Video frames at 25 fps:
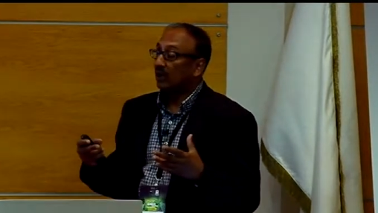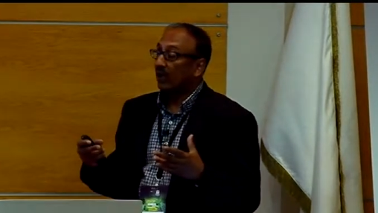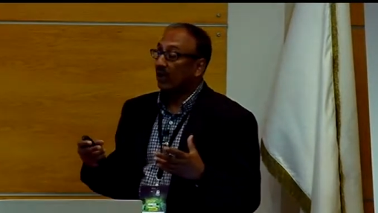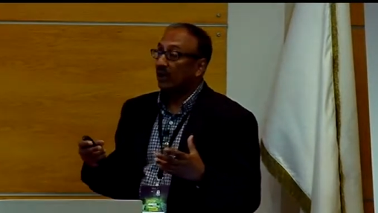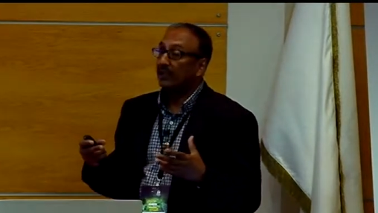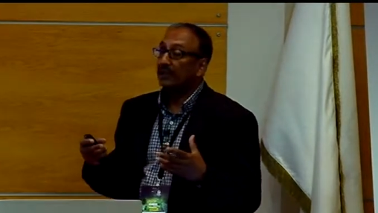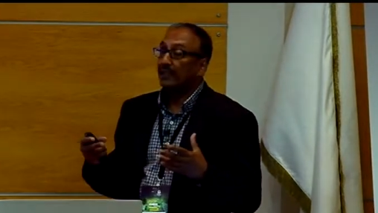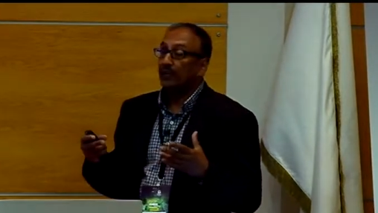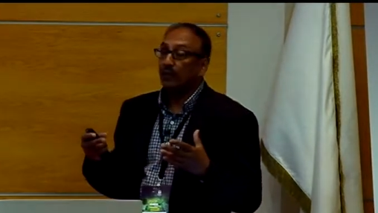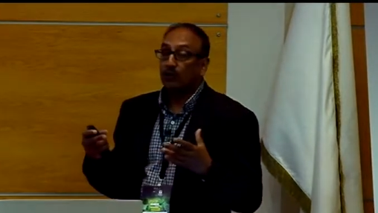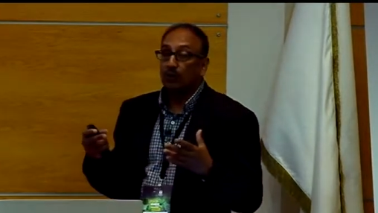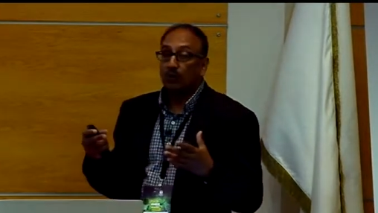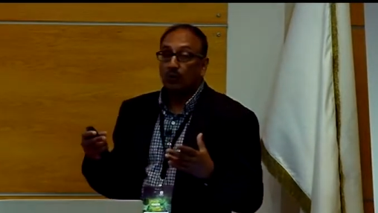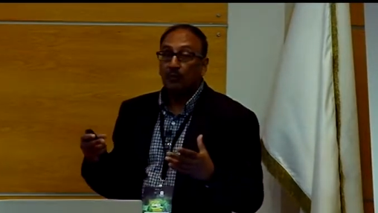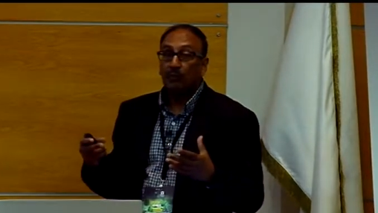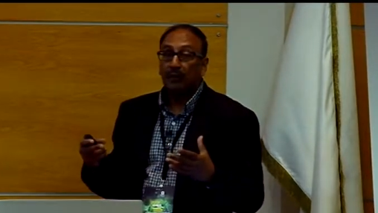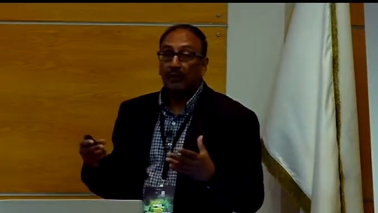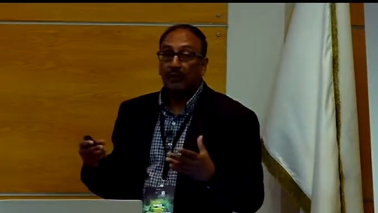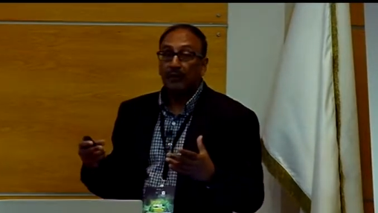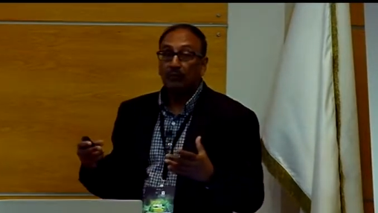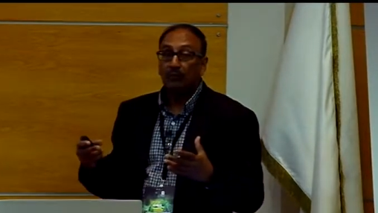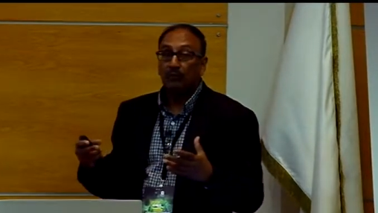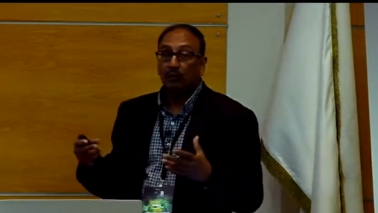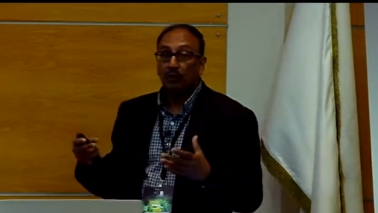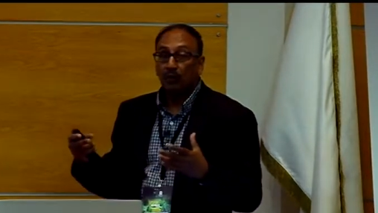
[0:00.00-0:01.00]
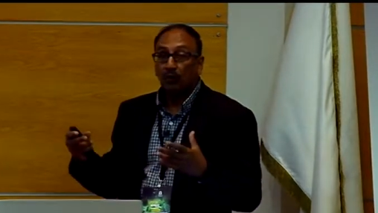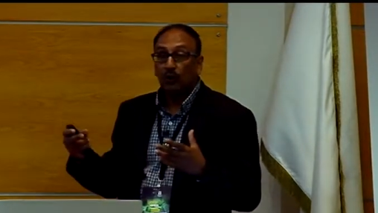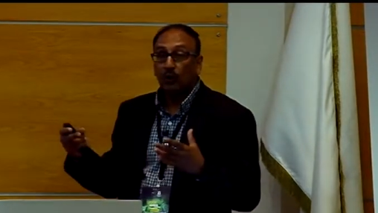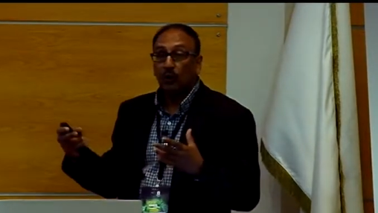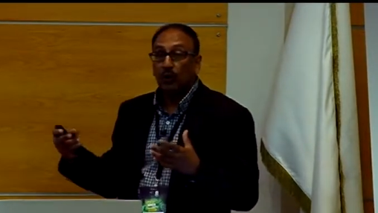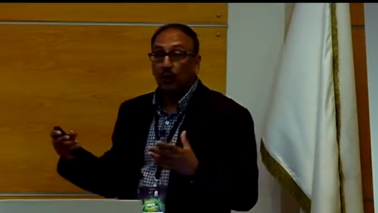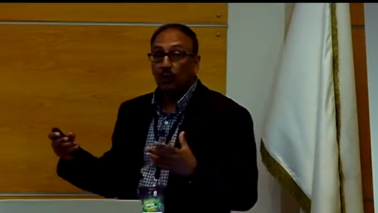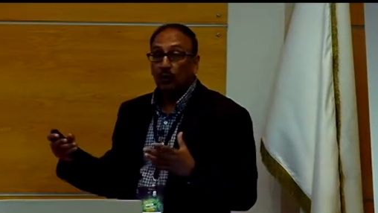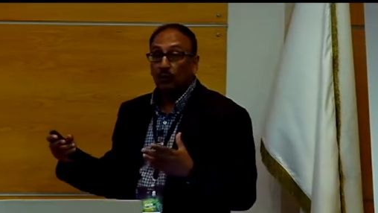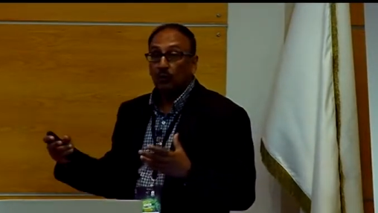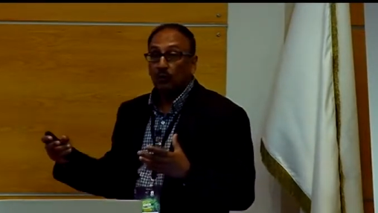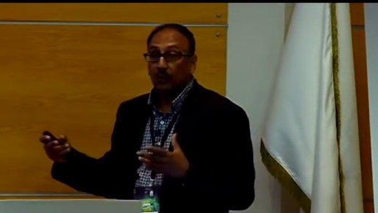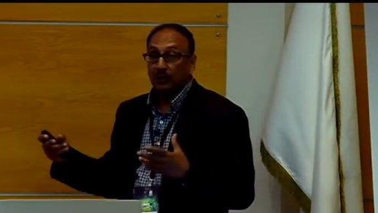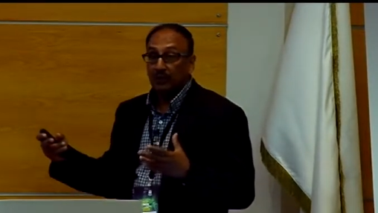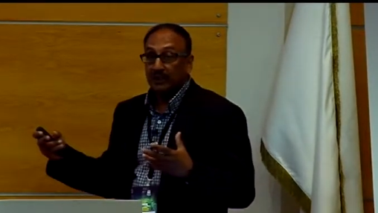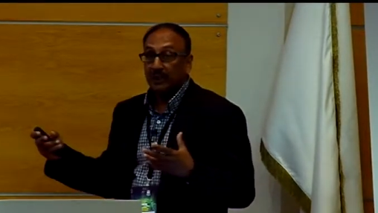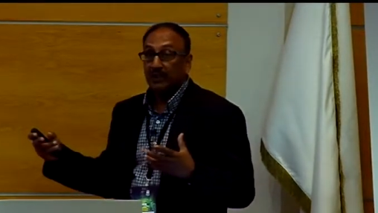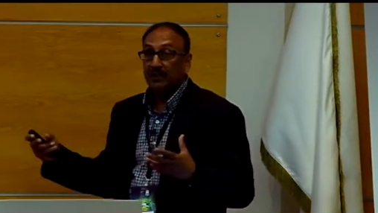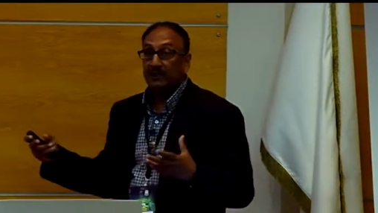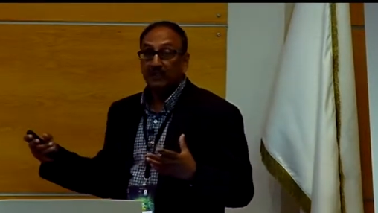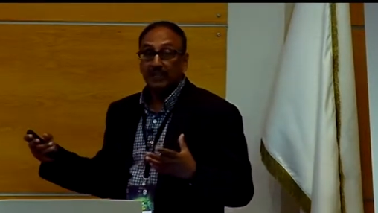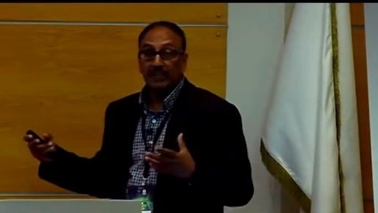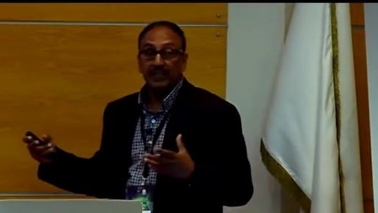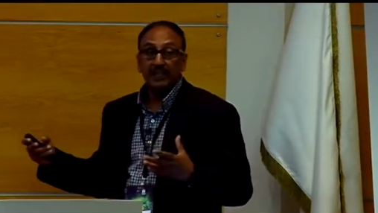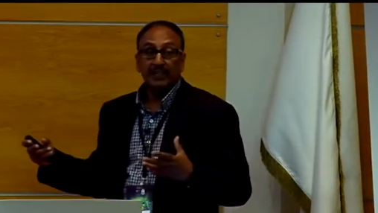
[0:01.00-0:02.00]
and they are compatible with
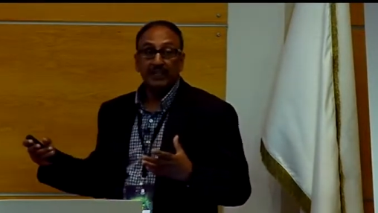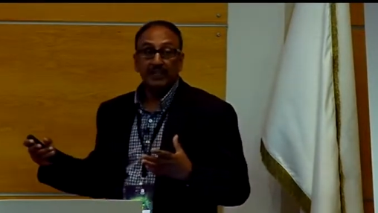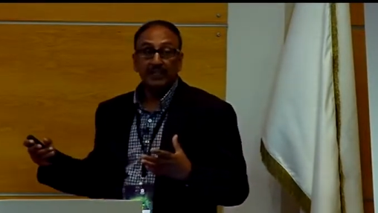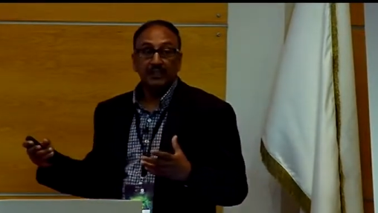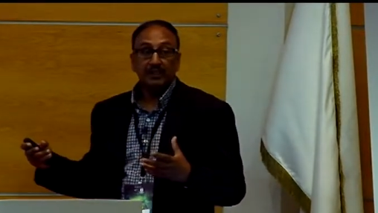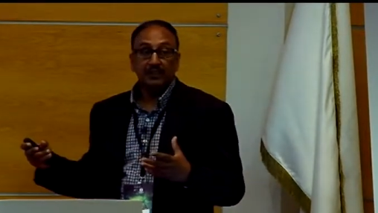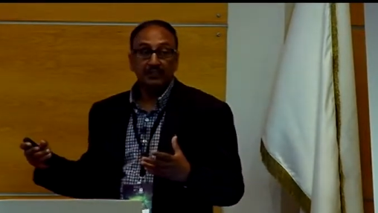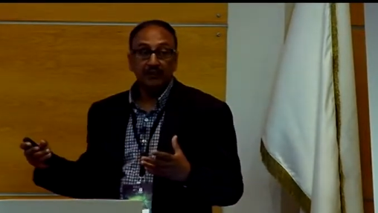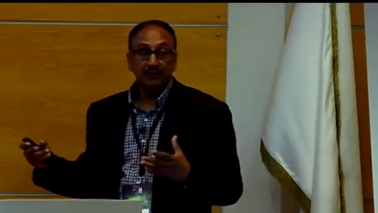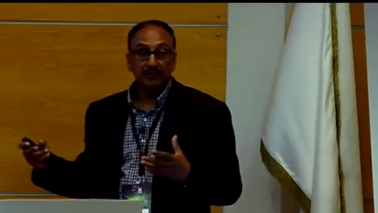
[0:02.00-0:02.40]
this grid